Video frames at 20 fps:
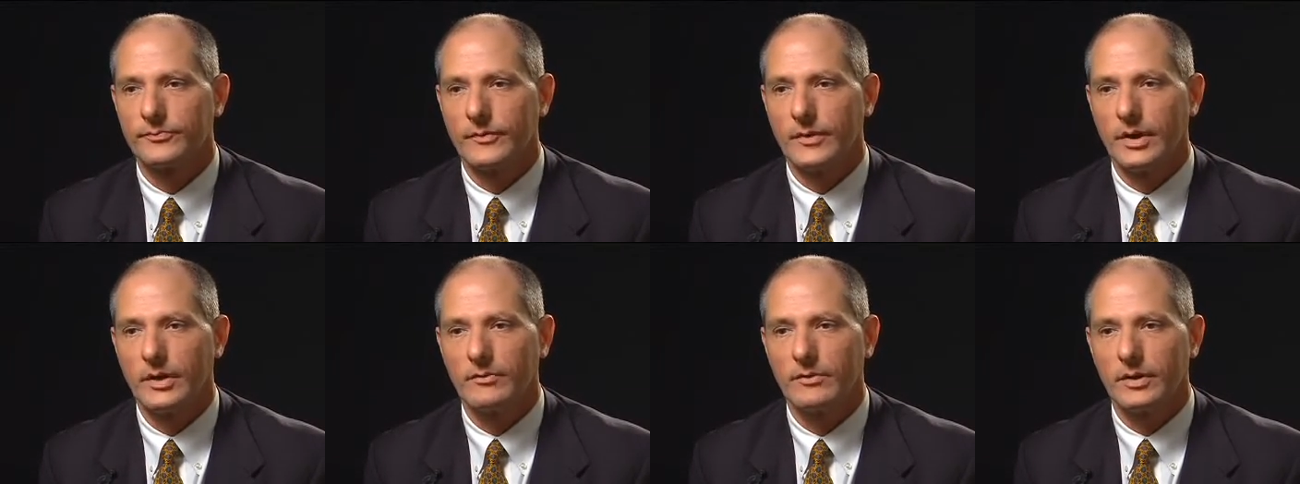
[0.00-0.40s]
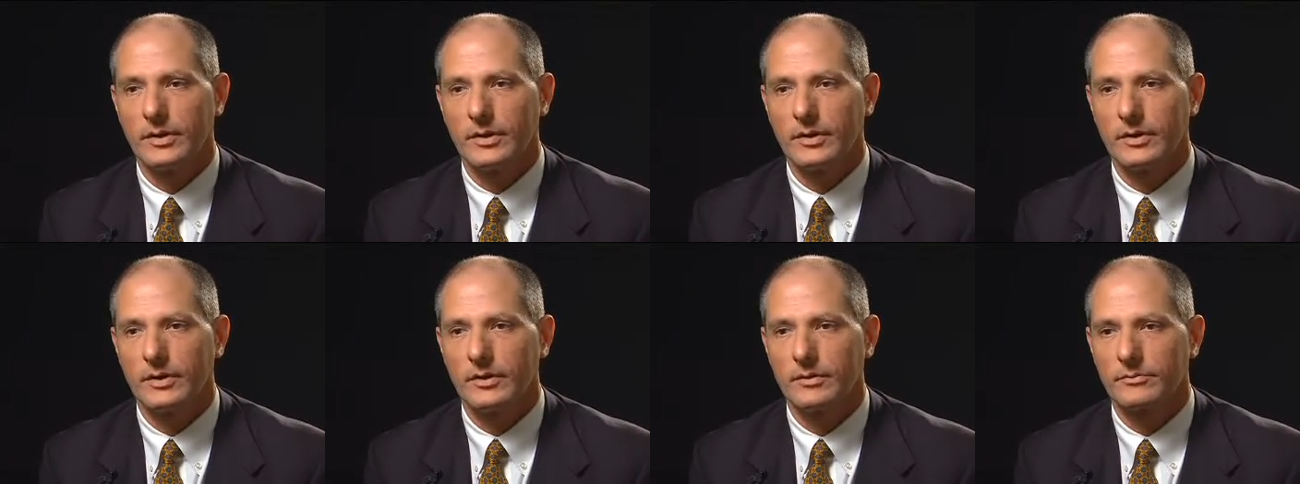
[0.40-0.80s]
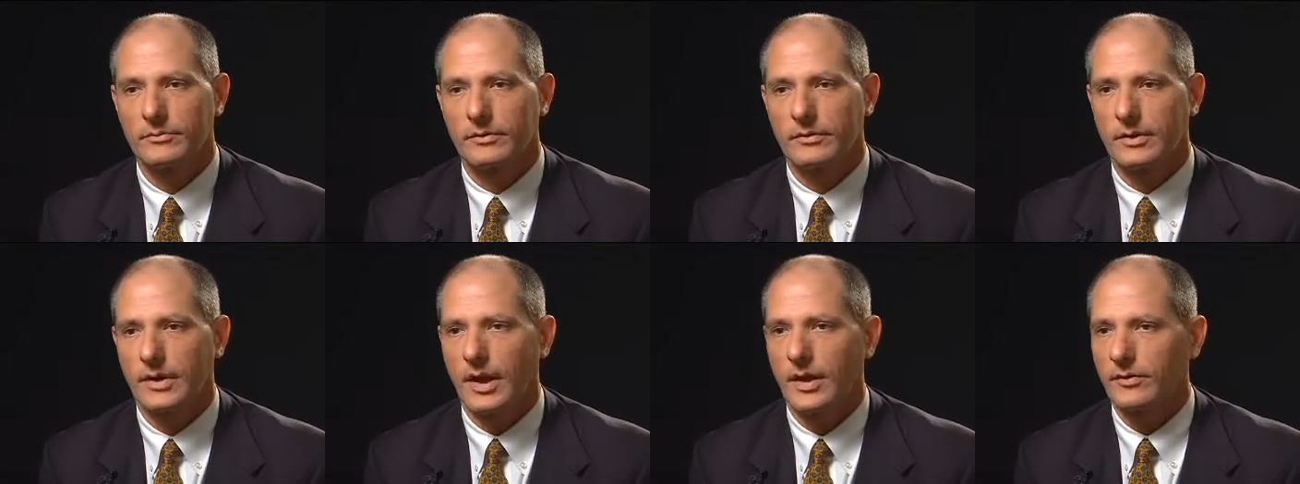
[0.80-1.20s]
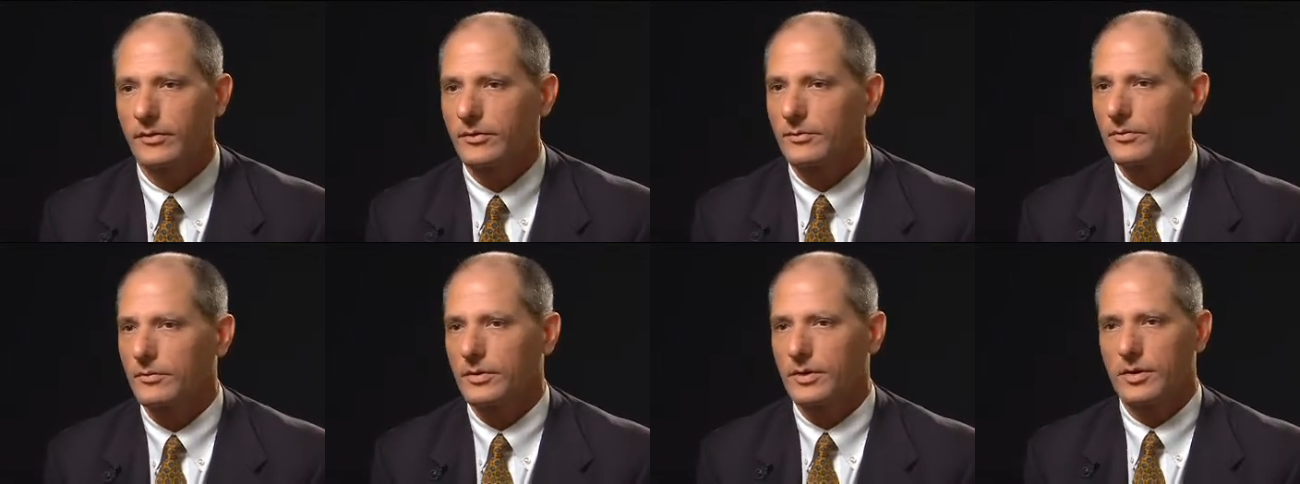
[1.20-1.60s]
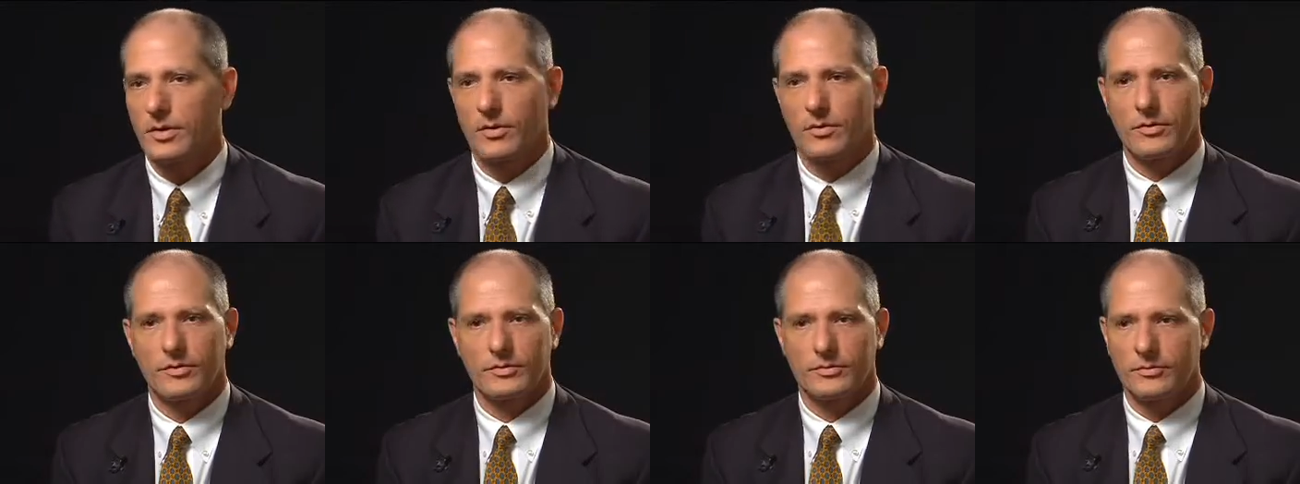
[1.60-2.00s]
Even in the cases where we
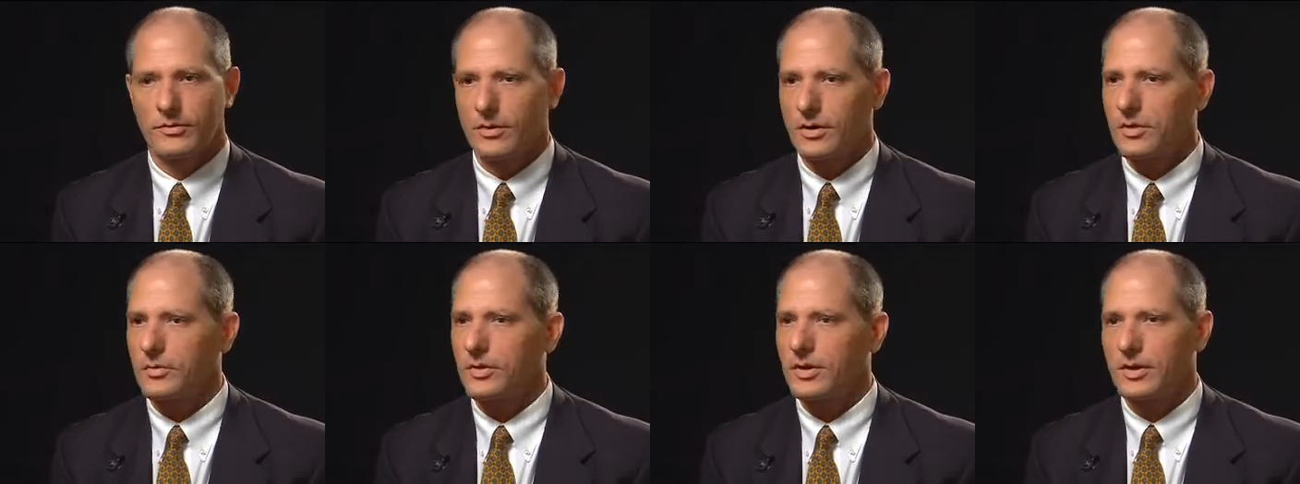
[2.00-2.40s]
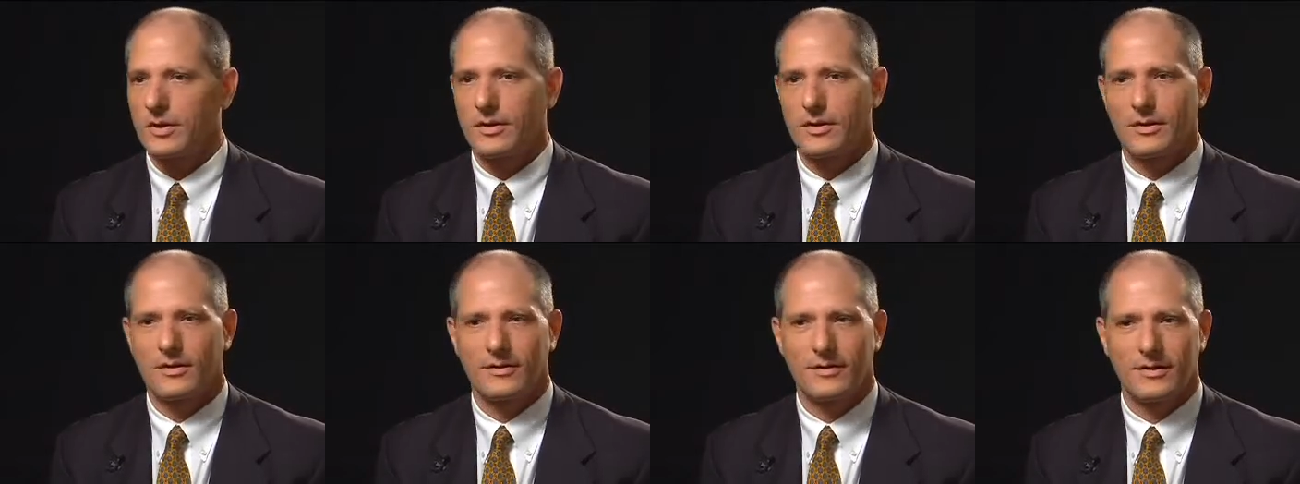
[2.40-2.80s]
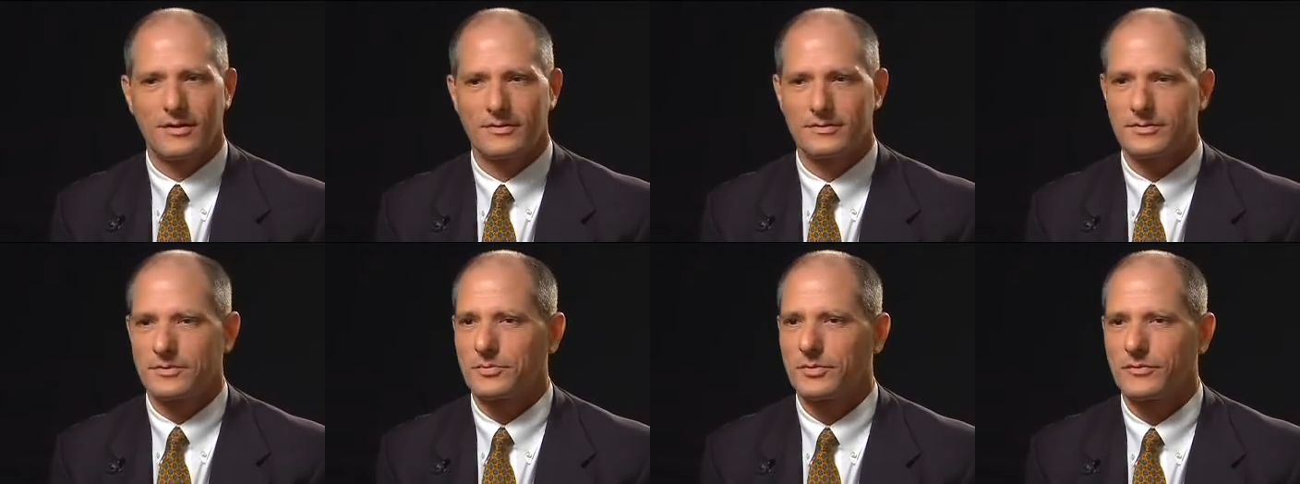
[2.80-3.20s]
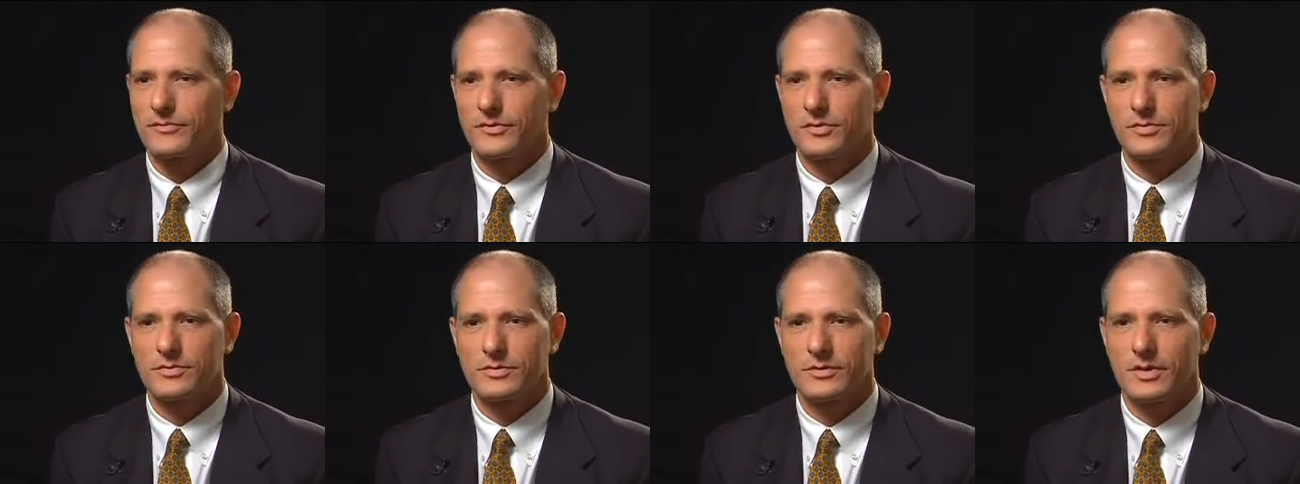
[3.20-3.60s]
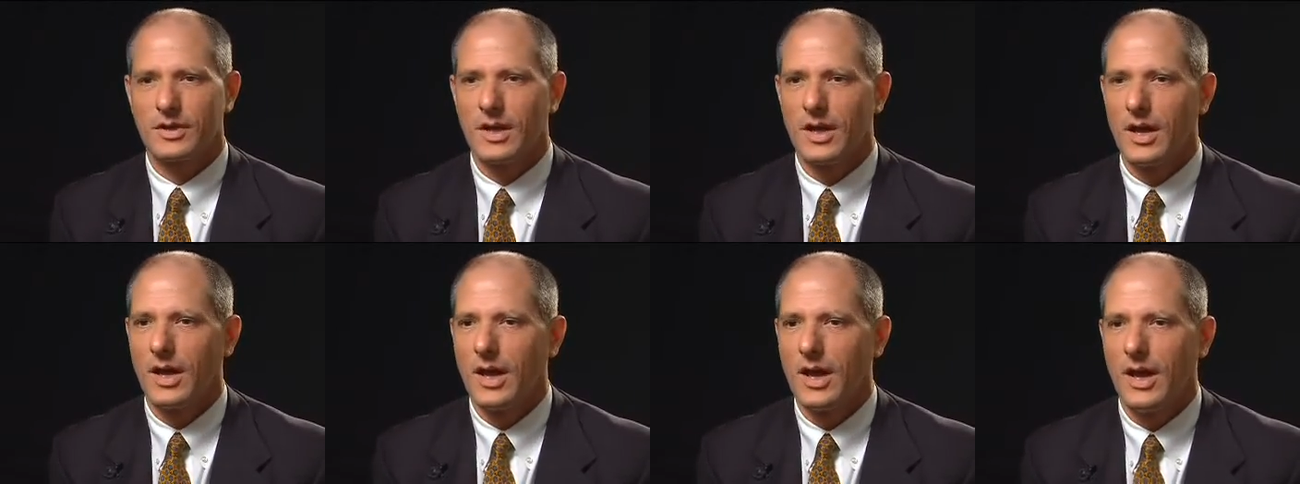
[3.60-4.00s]
know there's an artery here and here's the perfusion,
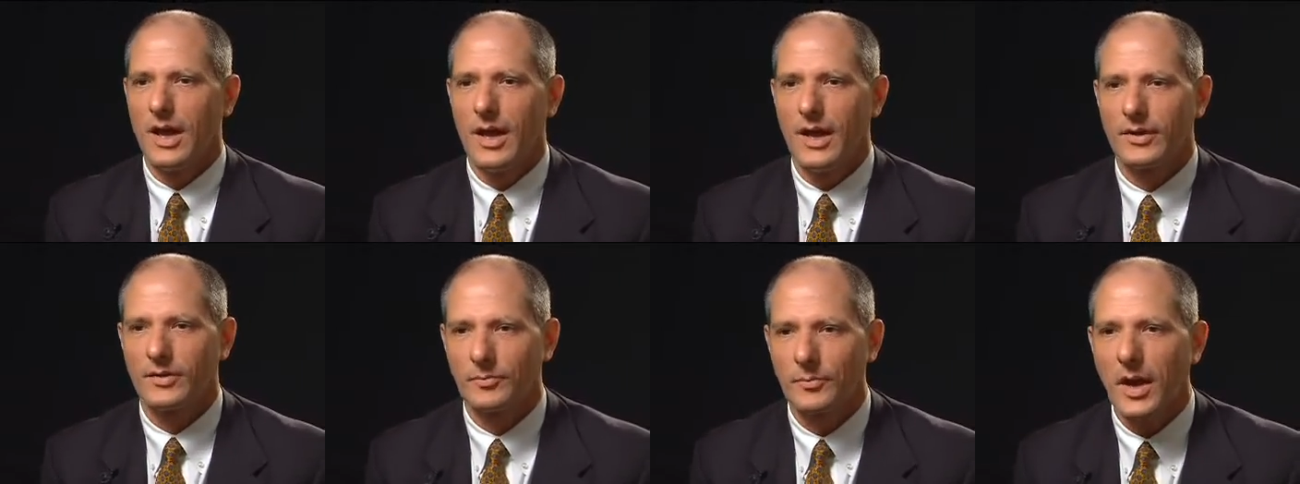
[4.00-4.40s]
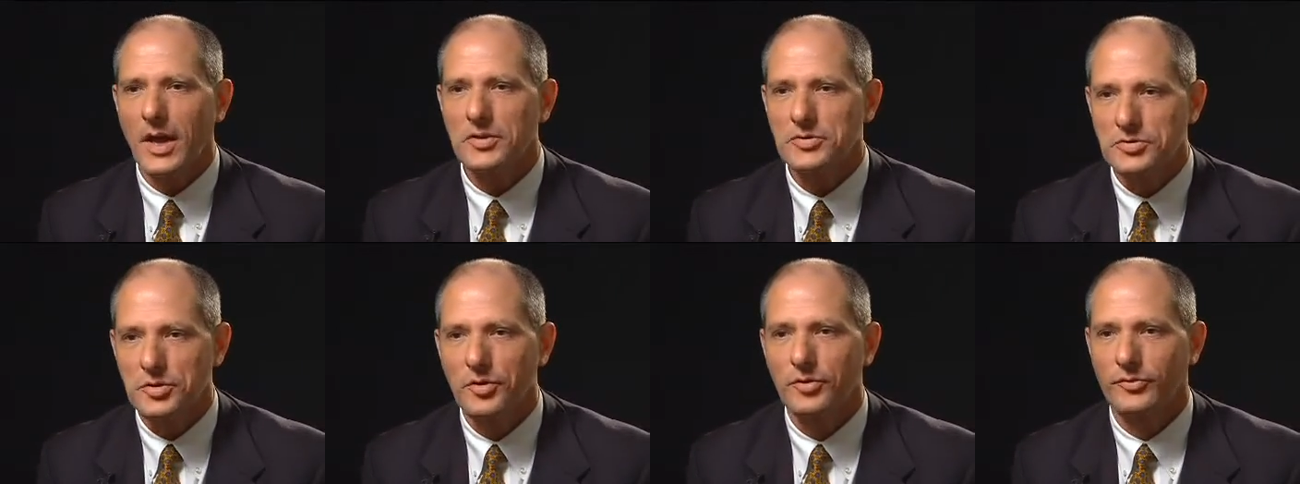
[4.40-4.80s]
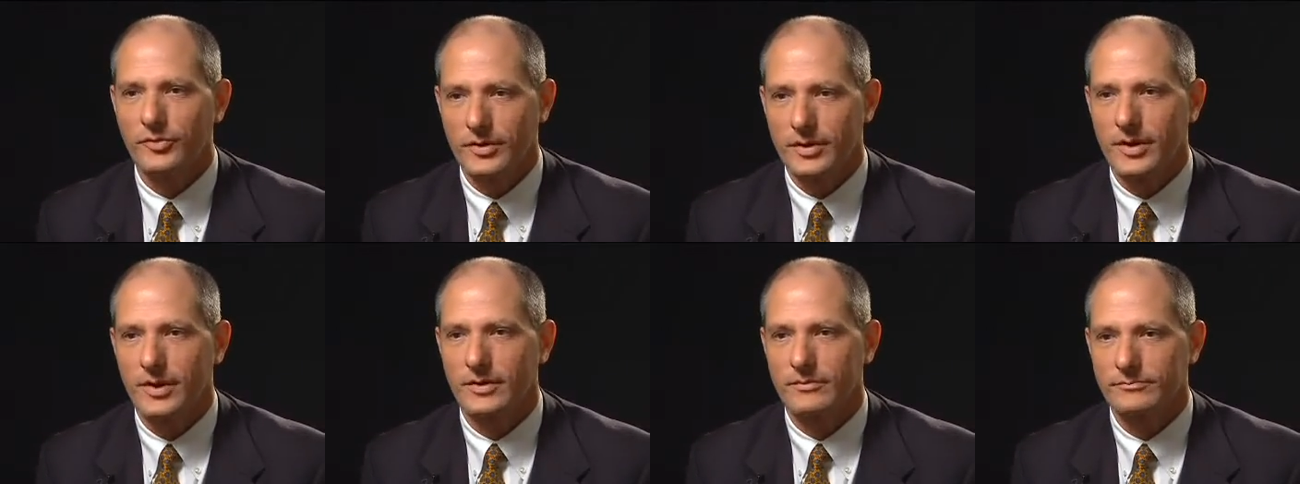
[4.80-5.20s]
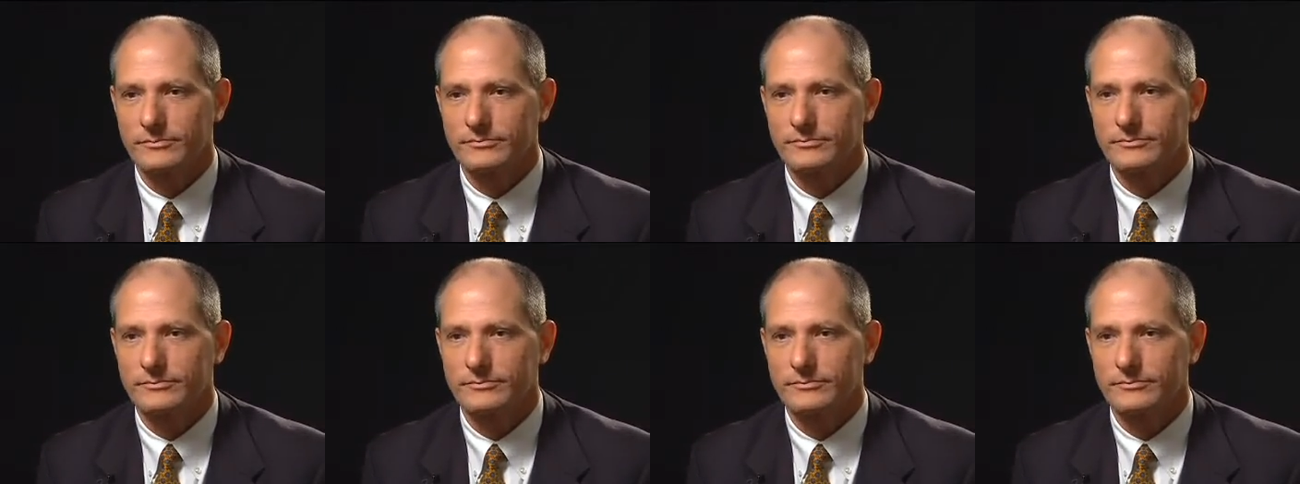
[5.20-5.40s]
S P Y shows you that.